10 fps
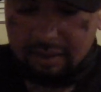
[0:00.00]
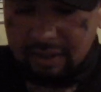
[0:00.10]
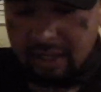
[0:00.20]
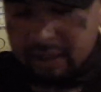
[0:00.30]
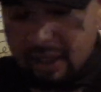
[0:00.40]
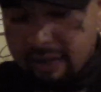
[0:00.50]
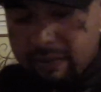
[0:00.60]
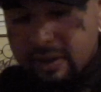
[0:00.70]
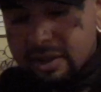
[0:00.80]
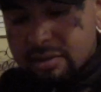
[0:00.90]
yak that
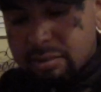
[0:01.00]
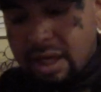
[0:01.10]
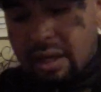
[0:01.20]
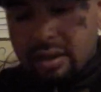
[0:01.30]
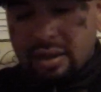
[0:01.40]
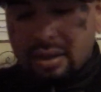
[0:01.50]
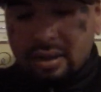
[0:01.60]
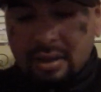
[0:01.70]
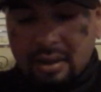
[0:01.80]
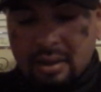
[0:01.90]
fish's mouth.
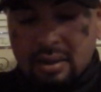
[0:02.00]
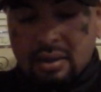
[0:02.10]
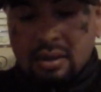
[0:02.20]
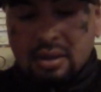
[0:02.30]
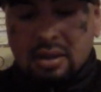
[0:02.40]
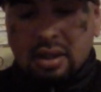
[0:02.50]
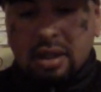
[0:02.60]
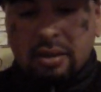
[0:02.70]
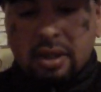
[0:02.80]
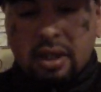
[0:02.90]
So
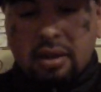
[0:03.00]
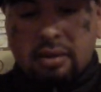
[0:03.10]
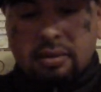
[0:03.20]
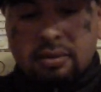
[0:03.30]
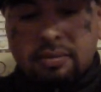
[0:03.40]
here we go.